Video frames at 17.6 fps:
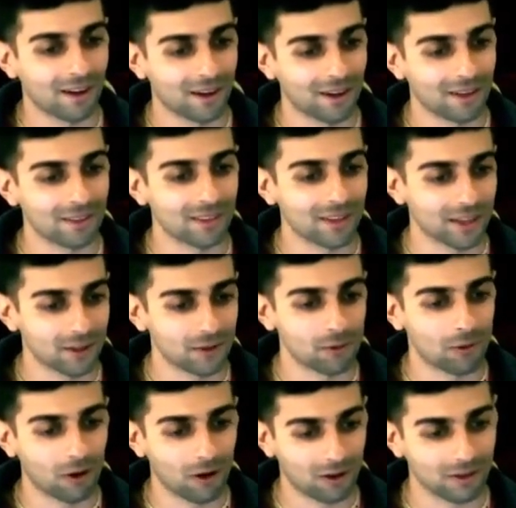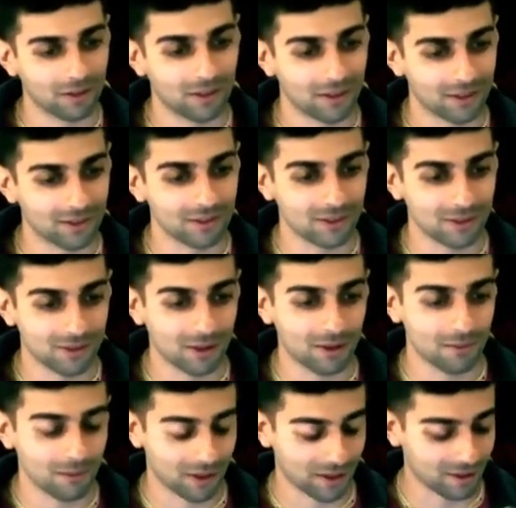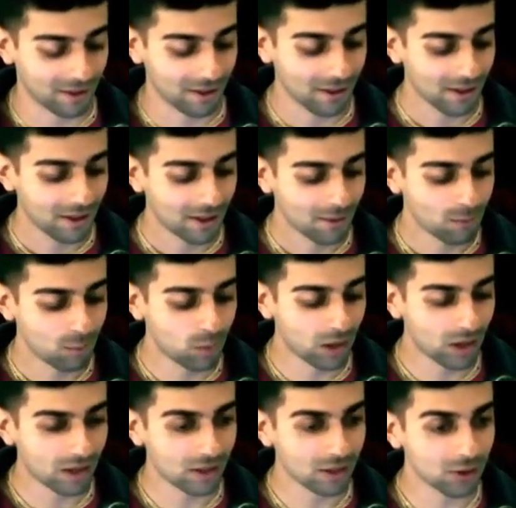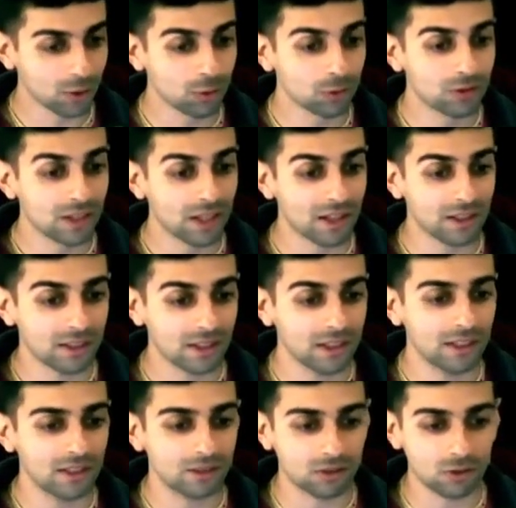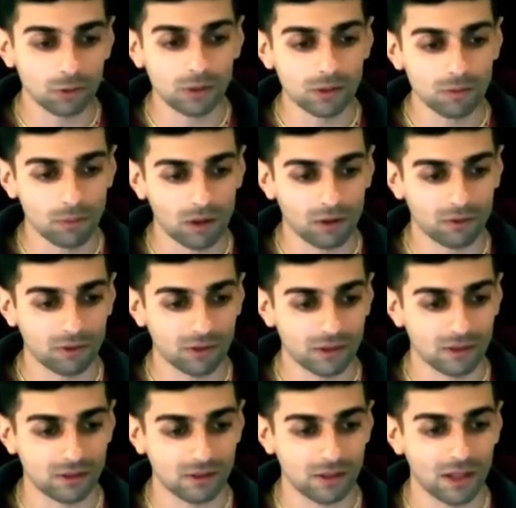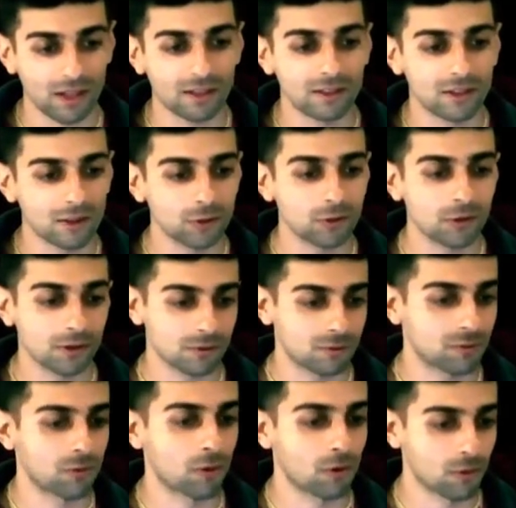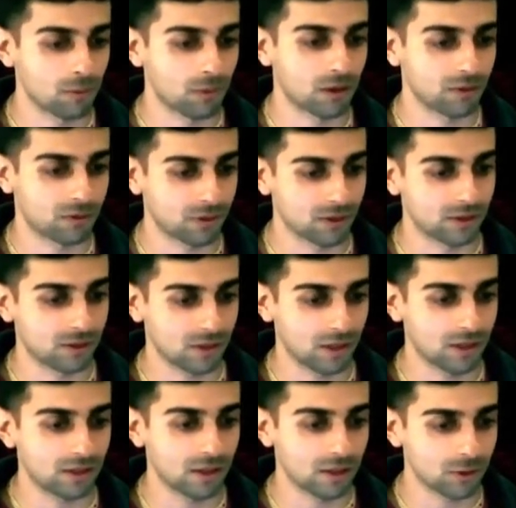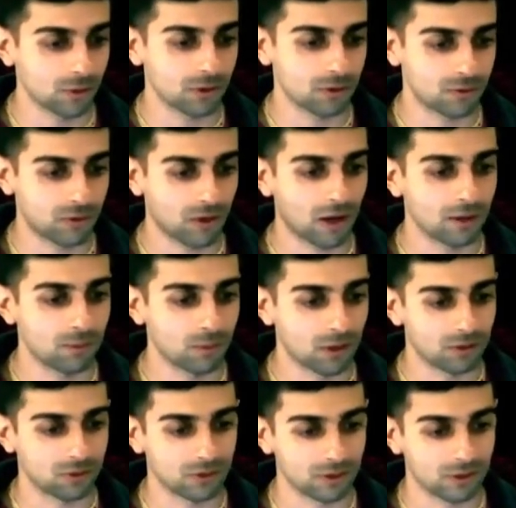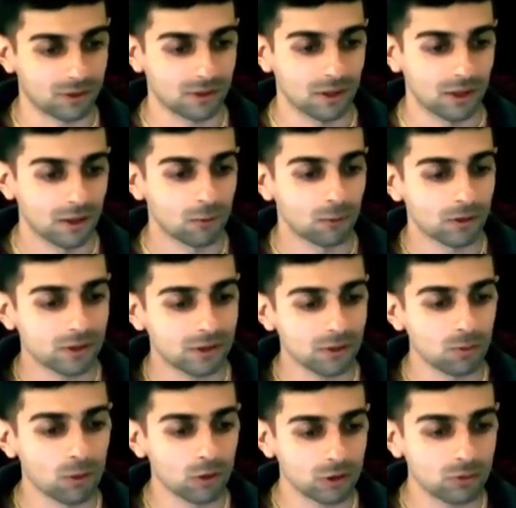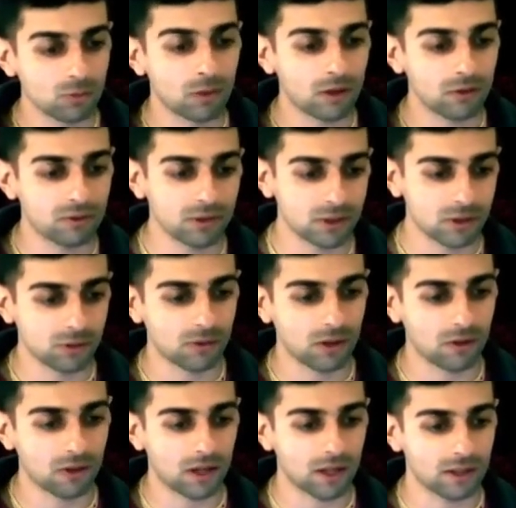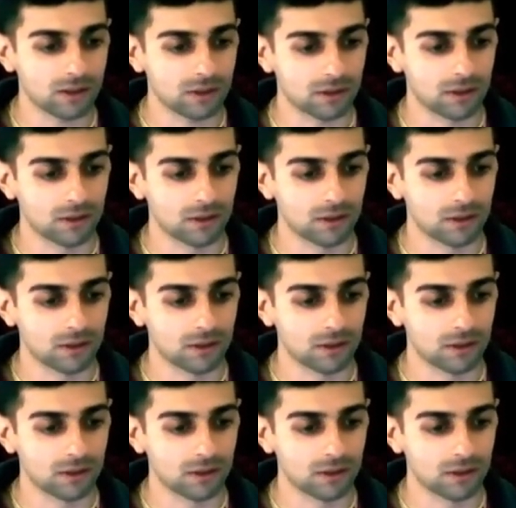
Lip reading: later on in the stomach. But you then eat three muffins, and then you eat four muffins, and then you eat five muffins. What's the most muffins you've ever ate?